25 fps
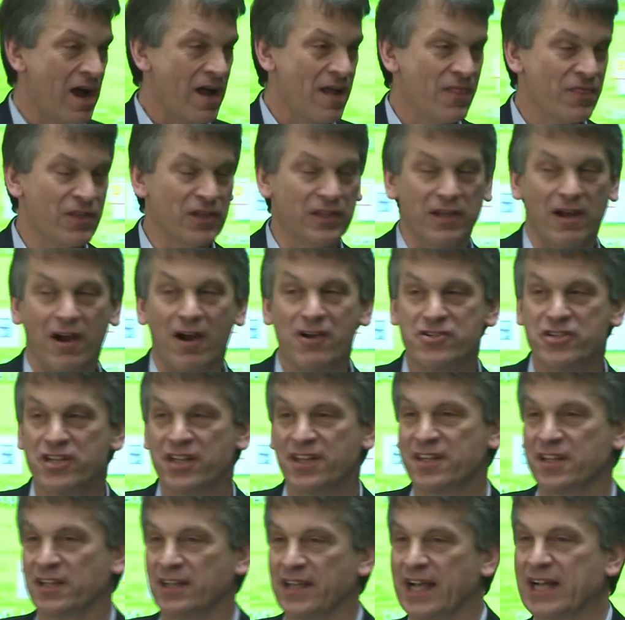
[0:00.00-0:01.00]
the
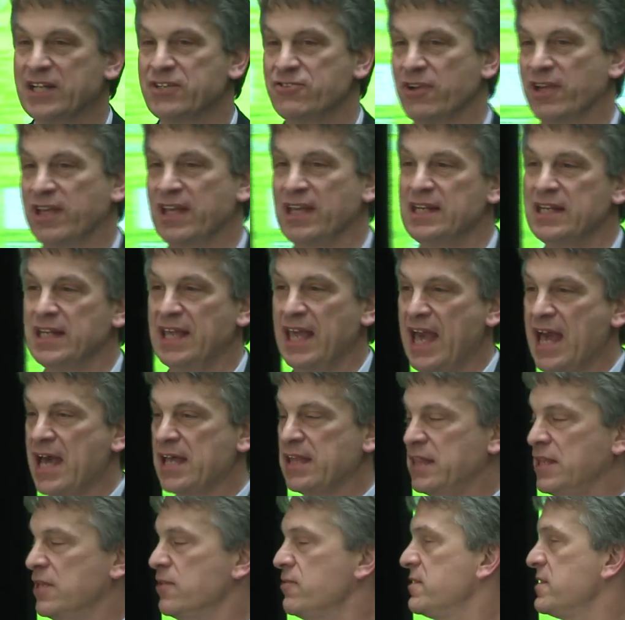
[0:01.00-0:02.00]
largest electric and
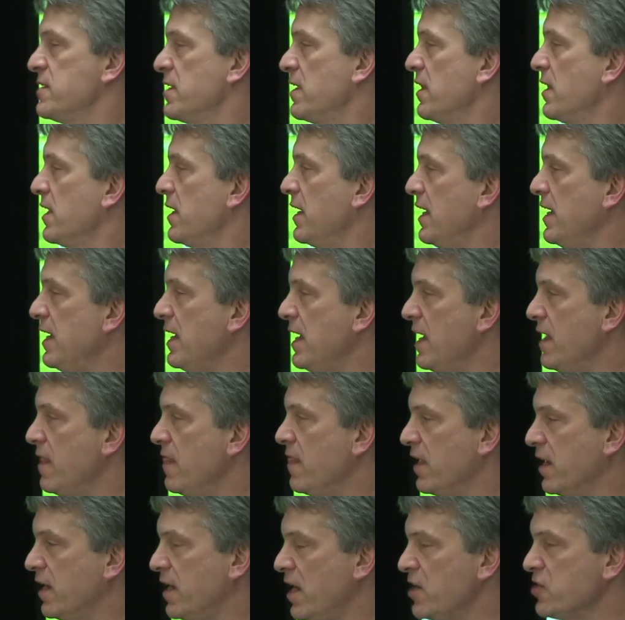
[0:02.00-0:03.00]
gas utility in
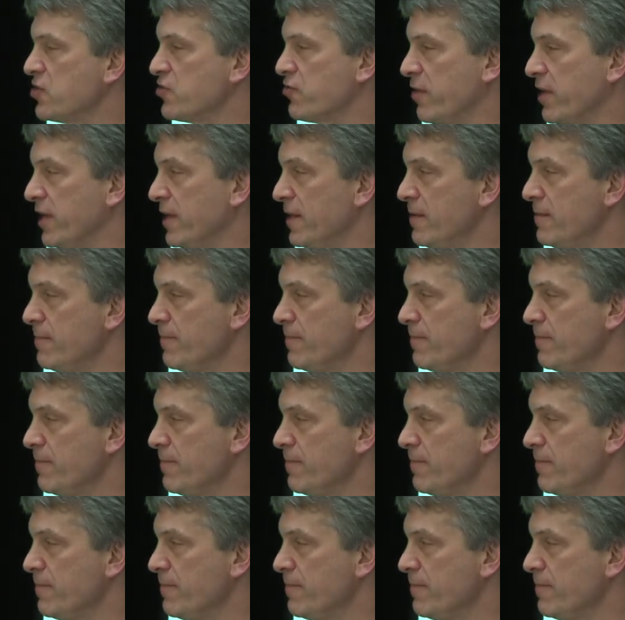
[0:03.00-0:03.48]
the country,